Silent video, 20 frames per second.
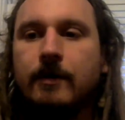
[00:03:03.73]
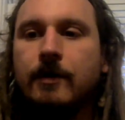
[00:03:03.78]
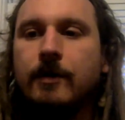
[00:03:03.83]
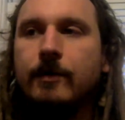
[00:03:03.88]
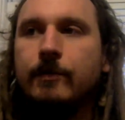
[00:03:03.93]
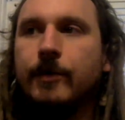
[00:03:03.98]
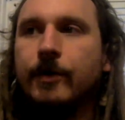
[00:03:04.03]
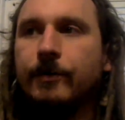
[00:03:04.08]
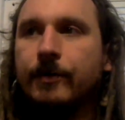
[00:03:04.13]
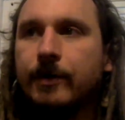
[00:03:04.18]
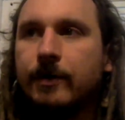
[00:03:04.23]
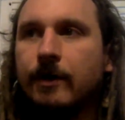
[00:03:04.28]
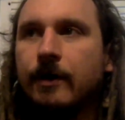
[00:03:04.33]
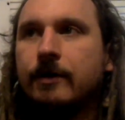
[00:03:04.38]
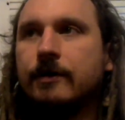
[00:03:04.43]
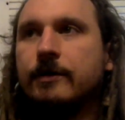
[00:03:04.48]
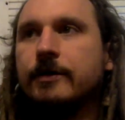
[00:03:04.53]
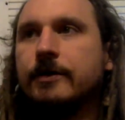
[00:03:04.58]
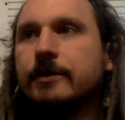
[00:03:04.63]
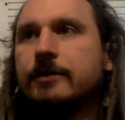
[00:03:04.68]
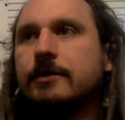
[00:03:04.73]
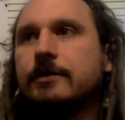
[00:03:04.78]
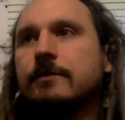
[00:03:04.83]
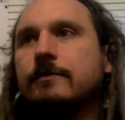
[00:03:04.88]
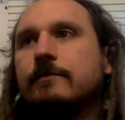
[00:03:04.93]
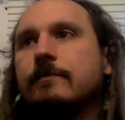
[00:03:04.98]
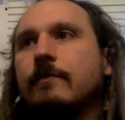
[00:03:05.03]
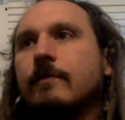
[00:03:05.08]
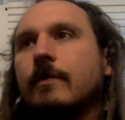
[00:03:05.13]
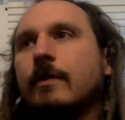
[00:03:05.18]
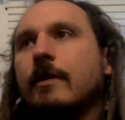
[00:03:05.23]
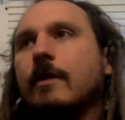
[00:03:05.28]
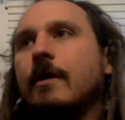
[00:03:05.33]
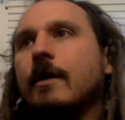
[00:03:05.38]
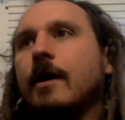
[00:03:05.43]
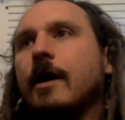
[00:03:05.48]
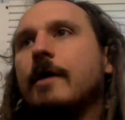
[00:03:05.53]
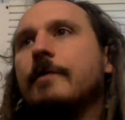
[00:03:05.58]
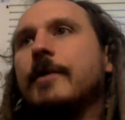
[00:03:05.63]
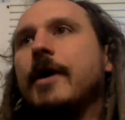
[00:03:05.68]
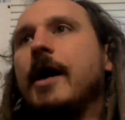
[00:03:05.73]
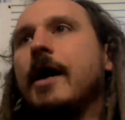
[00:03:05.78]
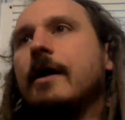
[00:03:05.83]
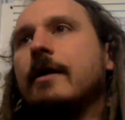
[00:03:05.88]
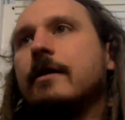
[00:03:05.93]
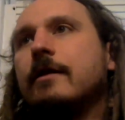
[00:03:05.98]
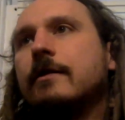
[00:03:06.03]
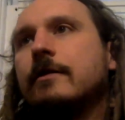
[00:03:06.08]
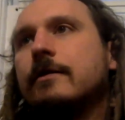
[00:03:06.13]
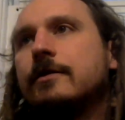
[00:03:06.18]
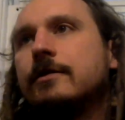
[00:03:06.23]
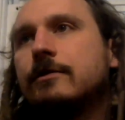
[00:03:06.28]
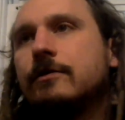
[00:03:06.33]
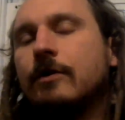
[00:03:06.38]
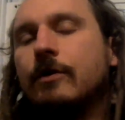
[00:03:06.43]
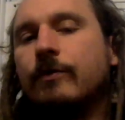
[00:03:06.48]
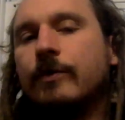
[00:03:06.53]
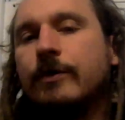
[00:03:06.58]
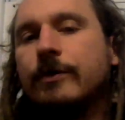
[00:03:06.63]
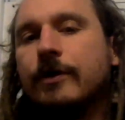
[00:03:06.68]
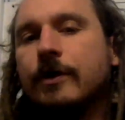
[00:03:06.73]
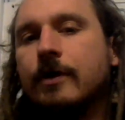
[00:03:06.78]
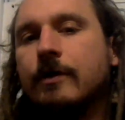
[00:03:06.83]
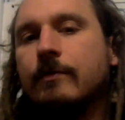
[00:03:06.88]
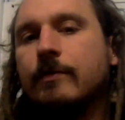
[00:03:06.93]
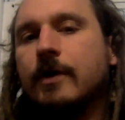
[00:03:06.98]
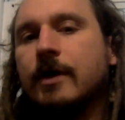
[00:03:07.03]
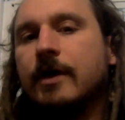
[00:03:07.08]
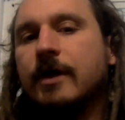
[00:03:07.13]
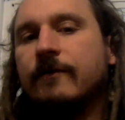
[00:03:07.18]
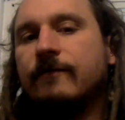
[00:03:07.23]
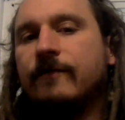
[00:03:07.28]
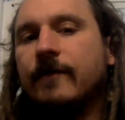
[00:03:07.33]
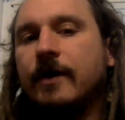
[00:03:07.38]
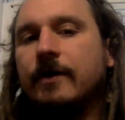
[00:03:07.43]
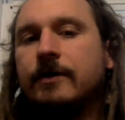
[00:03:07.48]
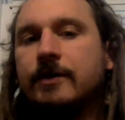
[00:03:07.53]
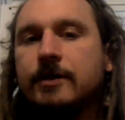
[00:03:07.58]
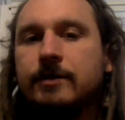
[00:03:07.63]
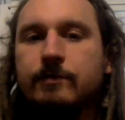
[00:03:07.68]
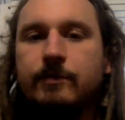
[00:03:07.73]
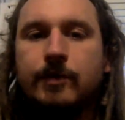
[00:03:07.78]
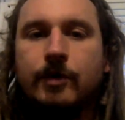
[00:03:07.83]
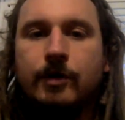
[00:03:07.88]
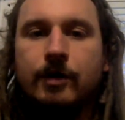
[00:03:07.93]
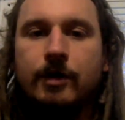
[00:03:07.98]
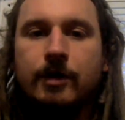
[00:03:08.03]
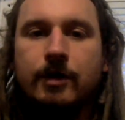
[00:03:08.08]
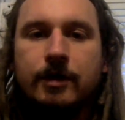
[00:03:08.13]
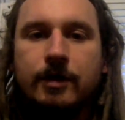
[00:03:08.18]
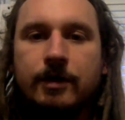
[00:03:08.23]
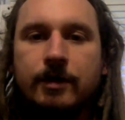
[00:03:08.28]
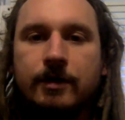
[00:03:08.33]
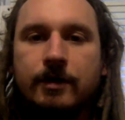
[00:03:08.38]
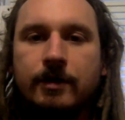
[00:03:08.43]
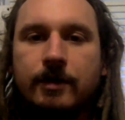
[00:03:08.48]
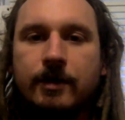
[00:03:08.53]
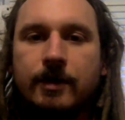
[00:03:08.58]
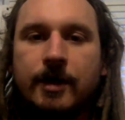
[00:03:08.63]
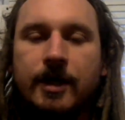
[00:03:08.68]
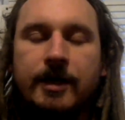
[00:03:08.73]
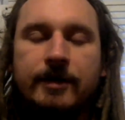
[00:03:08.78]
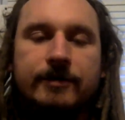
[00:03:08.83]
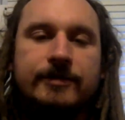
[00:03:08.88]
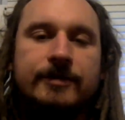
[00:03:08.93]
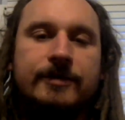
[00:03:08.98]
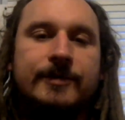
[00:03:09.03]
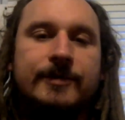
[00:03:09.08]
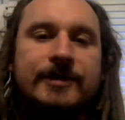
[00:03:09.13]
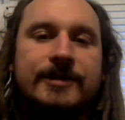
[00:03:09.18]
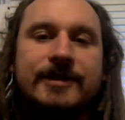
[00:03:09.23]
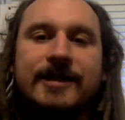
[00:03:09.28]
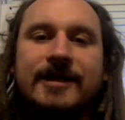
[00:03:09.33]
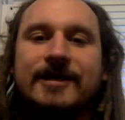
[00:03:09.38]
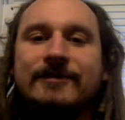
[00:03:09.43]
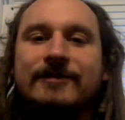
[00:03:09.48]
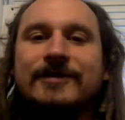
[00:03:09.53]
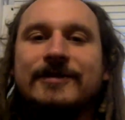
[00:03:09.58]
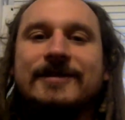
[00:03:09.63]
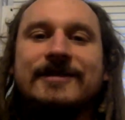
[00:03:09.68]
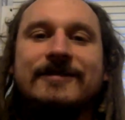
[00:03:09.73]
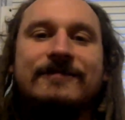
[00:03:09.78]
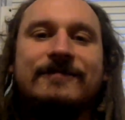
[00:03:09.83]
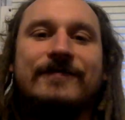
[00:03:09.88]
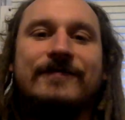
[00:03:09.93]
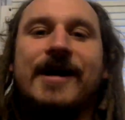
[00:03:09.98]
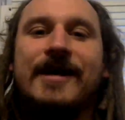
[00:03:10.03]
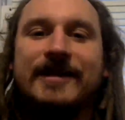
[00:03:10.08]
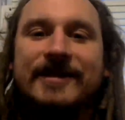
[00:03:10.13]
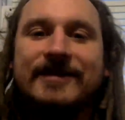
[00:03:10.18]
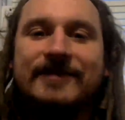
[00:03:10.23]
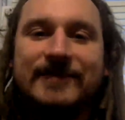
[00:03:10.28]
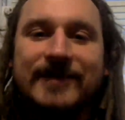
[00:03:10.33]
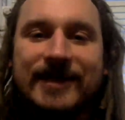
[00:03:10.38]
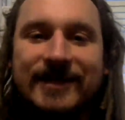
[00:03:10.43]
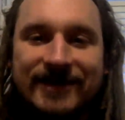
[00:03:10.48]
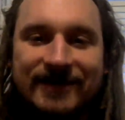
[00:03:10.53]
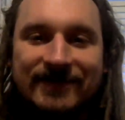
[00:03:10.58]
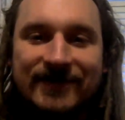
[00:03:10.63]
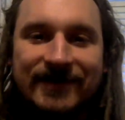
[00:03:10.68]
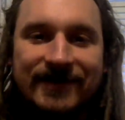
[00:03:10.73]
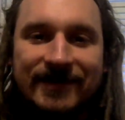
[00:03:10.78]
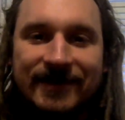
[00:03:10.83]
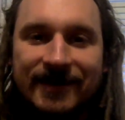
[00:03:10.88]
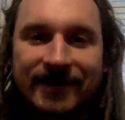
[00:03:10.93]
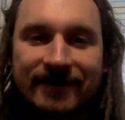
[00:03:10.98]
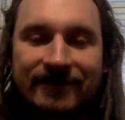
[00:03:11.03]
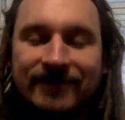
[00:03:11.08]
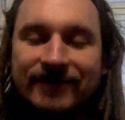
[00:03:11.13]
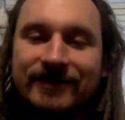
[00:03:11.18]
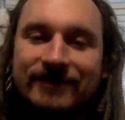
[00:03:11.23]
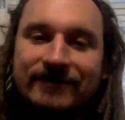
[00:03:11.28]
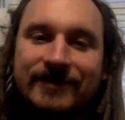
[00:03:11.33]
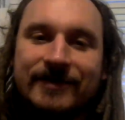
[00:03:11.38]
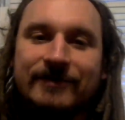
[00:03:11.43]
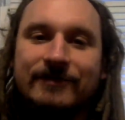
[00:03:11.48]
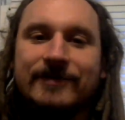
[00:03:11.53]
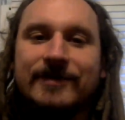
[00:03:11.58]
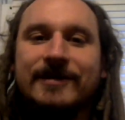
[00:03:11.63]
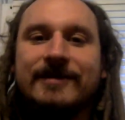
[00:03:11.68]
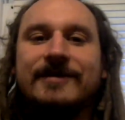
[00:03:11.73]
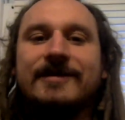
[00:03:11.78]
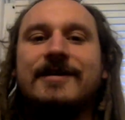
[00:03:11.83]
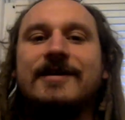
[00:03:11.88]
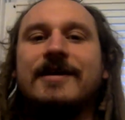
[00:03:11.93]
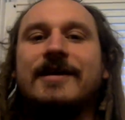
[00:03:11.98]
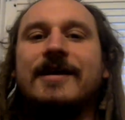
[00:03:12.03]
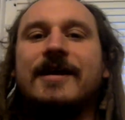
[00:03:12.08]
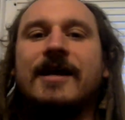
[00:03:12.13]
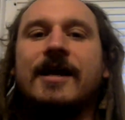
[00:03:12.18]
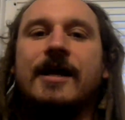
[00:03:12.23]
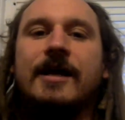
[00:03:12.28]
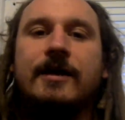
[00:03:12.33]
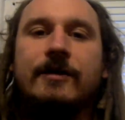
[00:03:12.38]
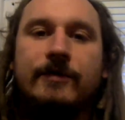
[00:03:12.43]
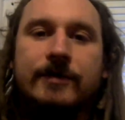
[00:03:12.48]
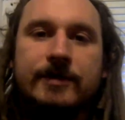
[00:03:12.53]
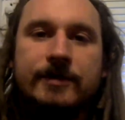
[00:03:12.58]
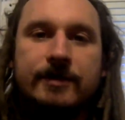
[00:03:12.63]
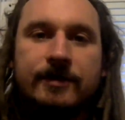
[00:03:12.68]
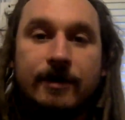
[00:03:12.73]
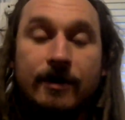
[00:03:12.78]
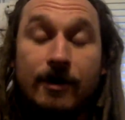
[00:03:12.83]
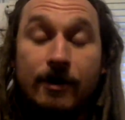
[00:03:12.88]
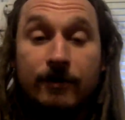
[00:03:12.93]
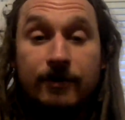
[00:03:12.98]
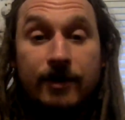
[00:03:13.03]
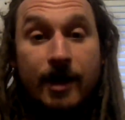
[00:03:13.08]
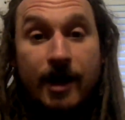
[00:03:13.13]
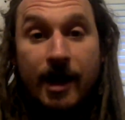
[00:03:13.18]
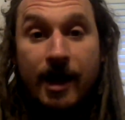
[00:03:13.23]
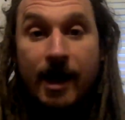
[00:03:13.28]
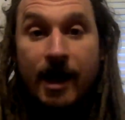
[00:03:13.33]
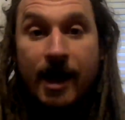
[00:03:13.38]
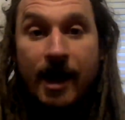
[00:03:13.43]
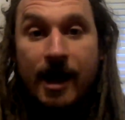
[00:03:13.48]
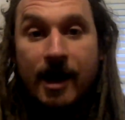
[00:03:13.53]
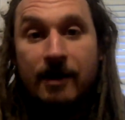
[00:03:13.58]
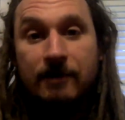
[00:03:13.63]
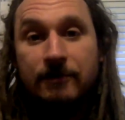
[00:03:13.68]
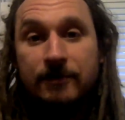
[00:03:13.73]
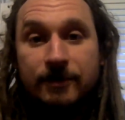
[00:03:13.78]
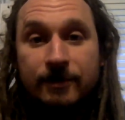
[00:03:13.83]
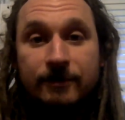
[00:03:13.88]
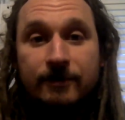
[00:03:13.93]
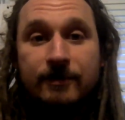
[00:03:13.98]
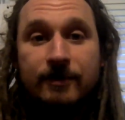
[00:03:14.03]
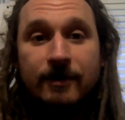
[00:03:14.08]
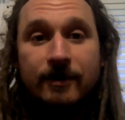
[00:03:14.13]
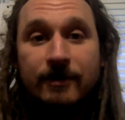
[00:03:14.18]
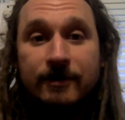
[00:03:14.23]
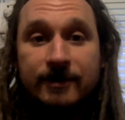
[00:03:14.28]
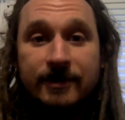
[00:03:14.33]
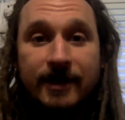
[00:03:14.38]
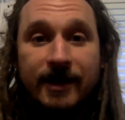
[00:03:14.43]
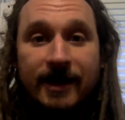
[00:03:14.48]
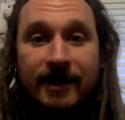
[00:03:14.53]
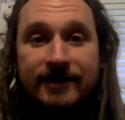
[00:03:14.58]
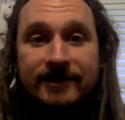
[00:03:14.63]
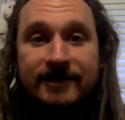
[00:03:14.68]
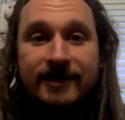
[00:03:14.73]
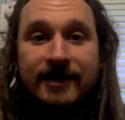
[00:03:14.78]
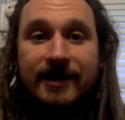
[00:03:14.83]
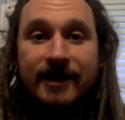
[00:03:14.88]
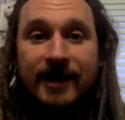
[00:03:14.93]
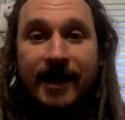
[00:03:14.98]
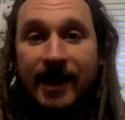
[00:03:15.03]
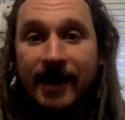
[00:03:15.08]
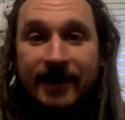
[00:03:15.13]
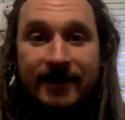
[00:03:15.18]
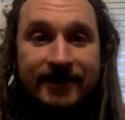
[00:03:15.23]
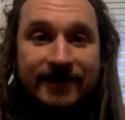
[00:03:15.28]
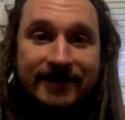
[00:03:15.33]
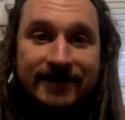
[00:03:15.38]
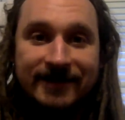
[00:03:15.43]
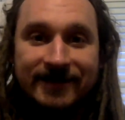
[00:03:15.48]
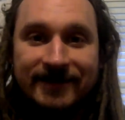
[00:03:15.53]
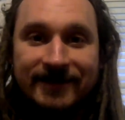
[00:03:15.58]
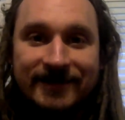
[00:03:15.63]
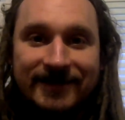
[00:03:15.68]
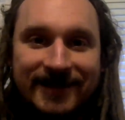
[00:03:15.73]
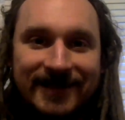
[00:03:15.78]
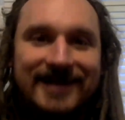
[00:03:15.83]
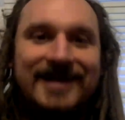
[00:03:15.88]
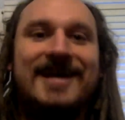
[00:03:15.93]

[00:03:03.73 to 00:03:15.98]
but regardless, I'm at the store with them, and I find this book, and it was almost like it was divinely meant to be there. It was really weird, and it was called "How to Contact Aliens,"